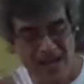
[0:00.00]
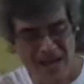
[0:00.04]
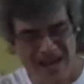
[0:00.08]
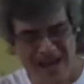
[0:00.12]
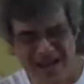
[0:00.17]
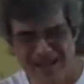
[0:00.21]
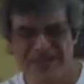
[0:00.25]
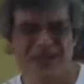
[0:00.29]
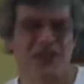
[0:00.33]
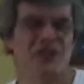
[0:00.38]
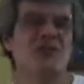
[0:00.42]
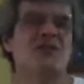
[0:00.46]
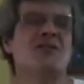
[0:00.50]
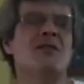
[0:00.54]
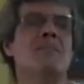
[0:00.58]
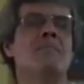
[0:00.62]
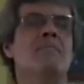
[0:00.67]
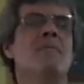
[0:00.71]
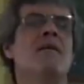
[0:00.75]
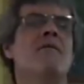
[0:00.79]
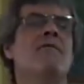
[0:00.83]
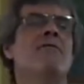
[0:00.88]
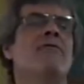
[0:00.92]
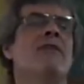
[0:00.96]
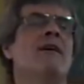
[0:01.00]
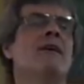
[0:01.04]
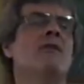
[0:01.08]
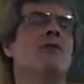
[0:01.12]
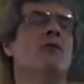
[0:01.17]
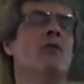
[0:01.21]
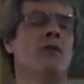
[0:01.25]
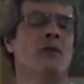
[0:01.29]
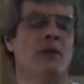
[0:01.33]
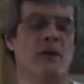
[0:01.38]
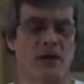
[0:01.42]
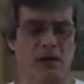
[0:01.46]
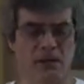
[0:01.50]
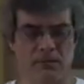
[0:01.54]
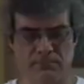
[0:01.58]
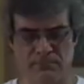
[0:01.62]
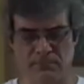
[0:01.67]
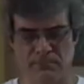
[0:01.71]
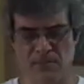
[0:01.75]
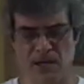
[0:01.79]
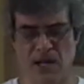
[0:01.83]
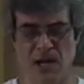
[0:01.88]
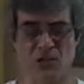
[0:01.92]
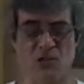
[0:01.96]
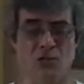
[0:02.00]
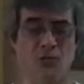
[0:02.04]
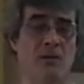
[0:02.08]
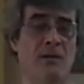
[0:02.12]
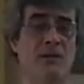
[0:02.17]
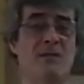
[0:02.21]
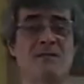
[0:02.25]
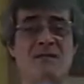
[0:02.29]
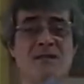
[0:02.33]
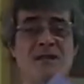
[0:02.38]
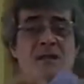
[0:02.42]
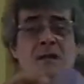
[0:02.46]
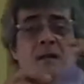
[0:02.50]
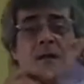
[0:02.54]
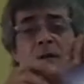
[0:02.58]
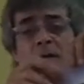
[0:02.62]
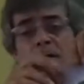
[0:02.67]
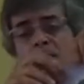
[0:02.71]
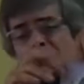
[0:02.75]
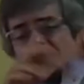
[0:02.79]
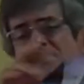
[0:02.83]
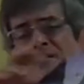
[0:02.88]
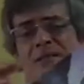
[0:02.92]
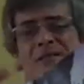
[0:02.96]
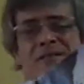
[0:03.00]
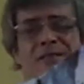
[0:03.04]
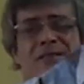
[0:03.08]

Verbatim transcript: and there's a big fight going on, as you can see here. You